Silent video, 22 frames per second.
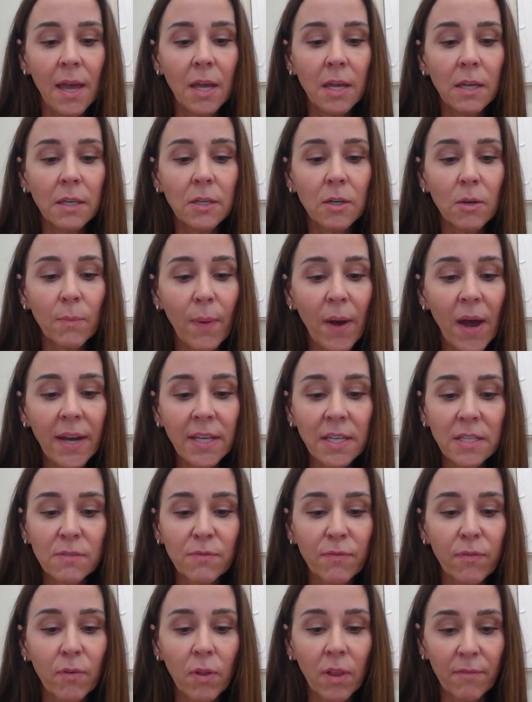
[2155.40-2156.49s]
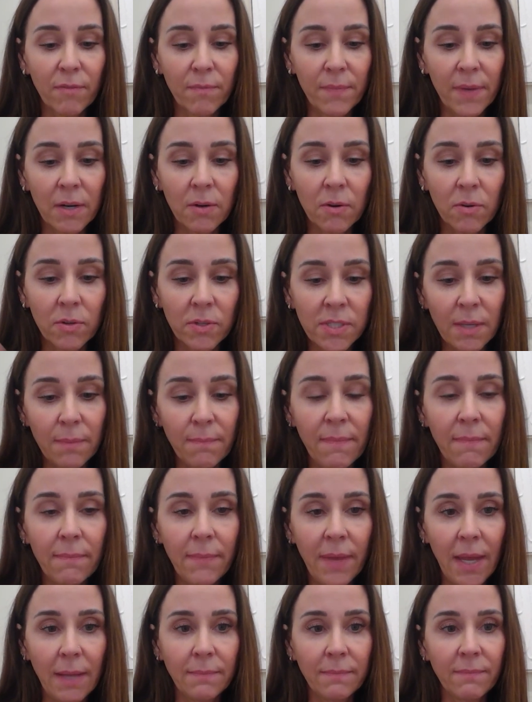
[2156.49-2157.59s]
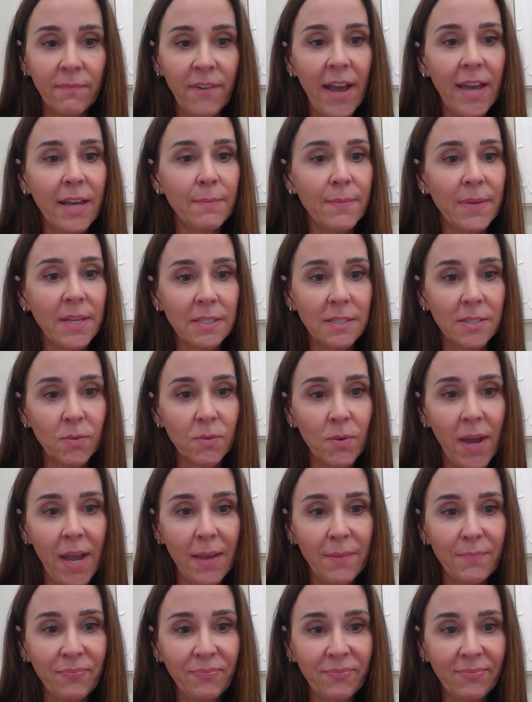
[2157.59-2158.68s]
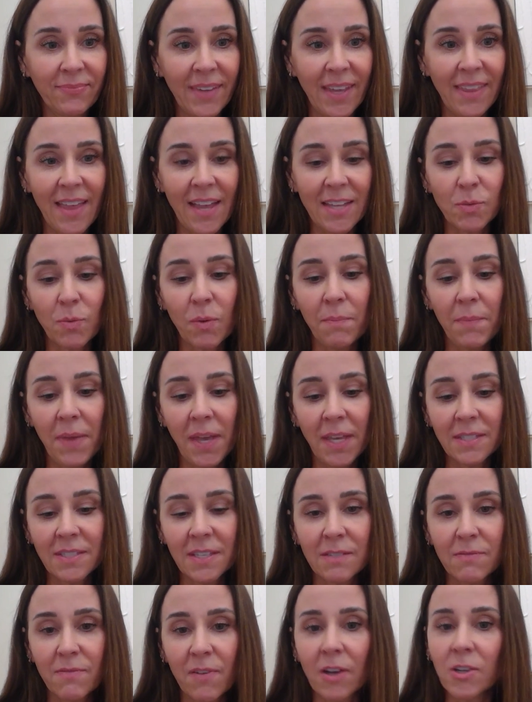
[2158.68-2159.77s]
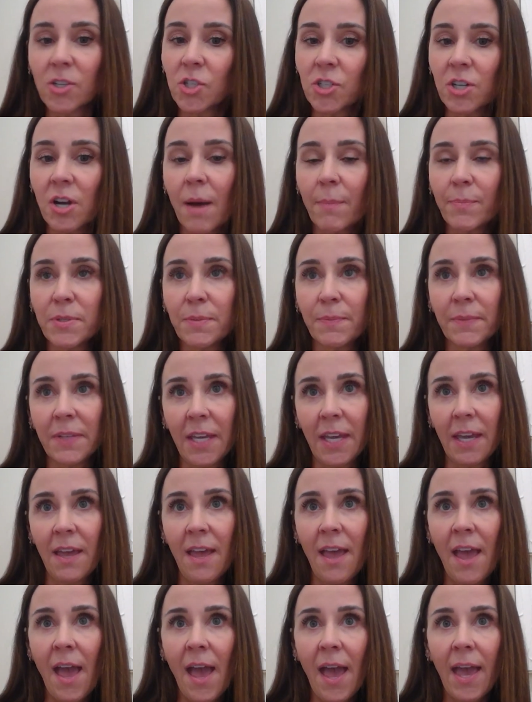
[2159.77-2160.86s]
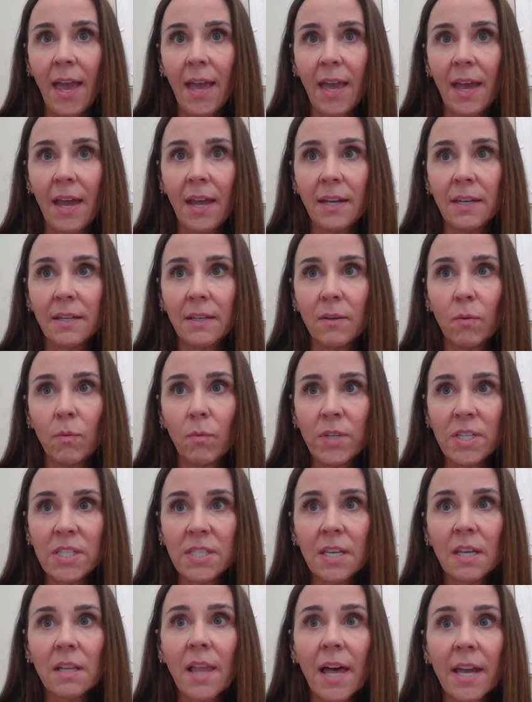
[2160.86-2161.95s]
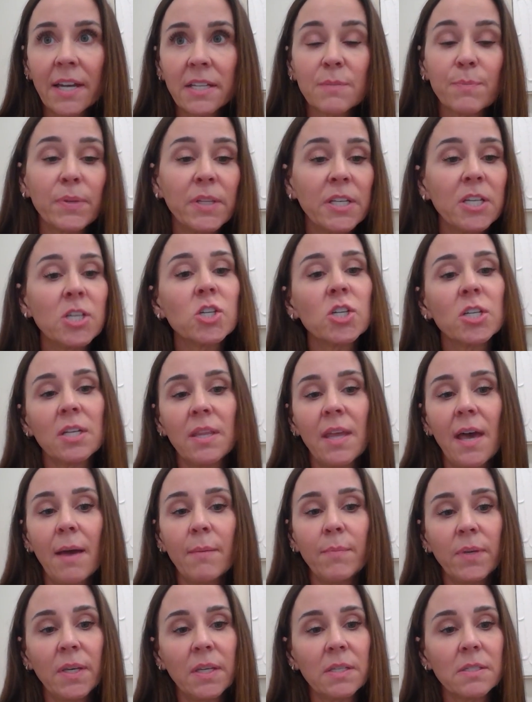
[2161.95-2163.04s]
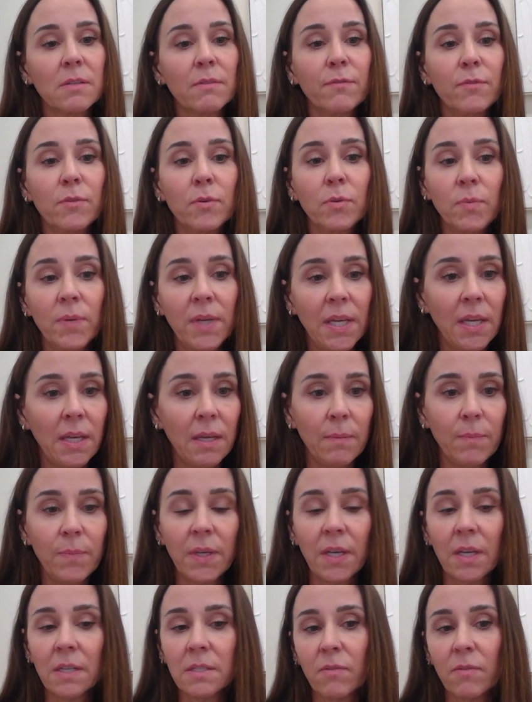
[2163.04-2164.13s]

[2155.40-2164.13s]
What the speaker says: your body is full of minerals and vitamins, right? And that's what makes us function optimally. And we see a lot of depletion in that because of the food we eat, because of